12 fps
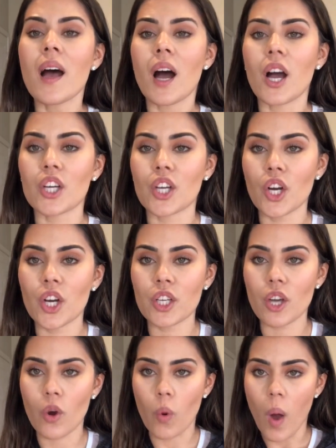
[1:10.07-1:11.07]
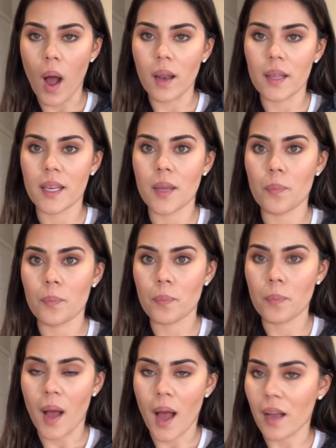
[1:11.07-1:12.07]
a good quality
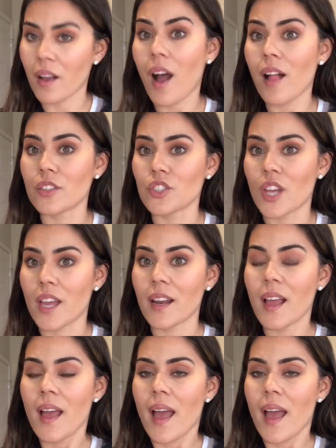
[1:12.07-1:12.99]
collagen.